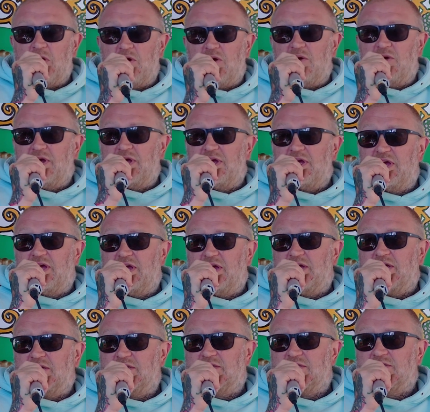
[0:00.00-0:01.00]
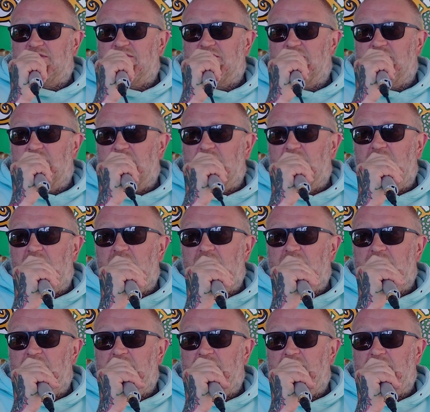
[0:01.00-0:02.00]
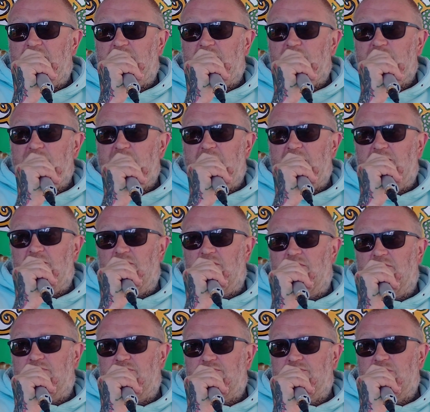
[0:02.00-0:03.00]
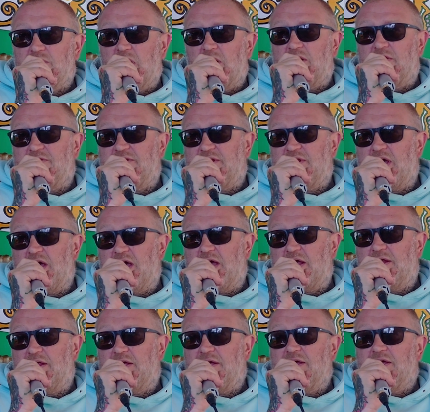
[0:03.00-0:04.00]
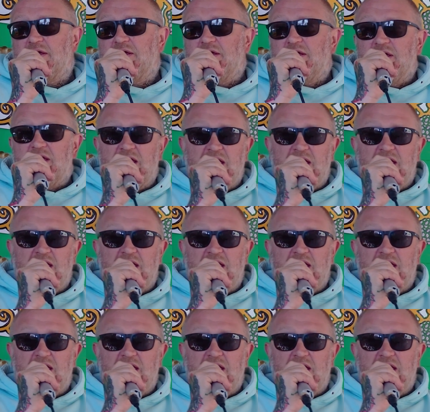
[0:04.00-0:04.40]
A. Romero, he is the creator of Dawn of the Dead,